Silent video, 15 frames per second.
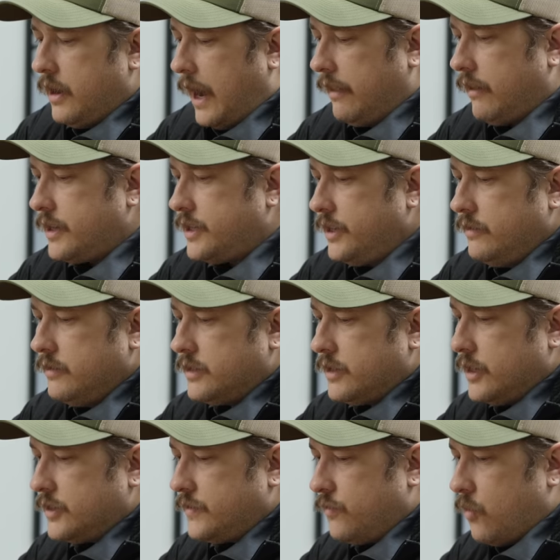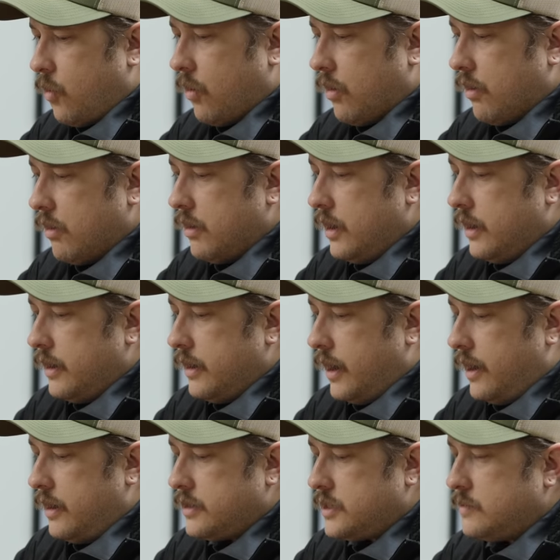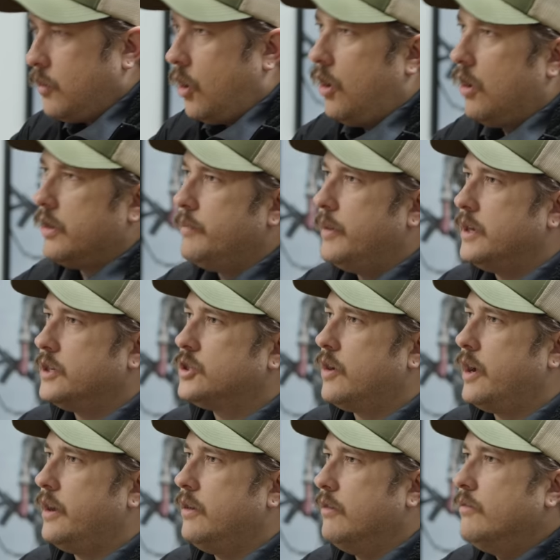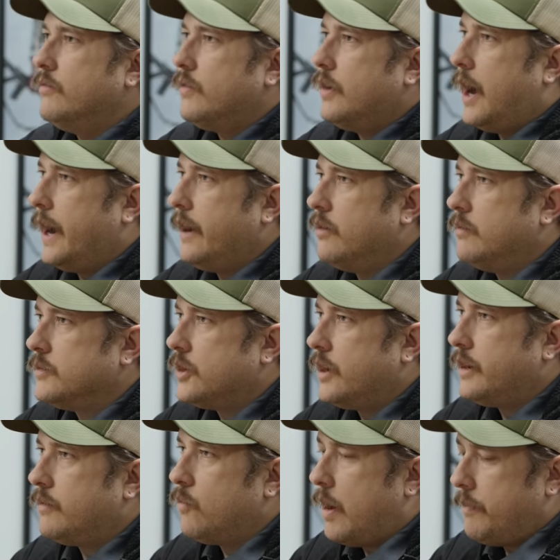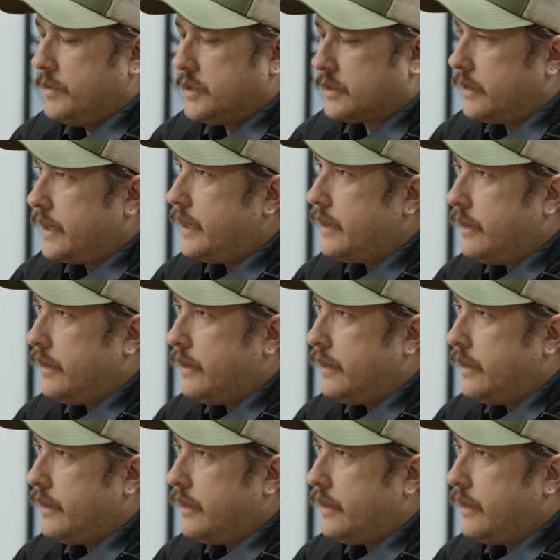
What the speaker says: I like to use this for small administrative items like weapons cleaning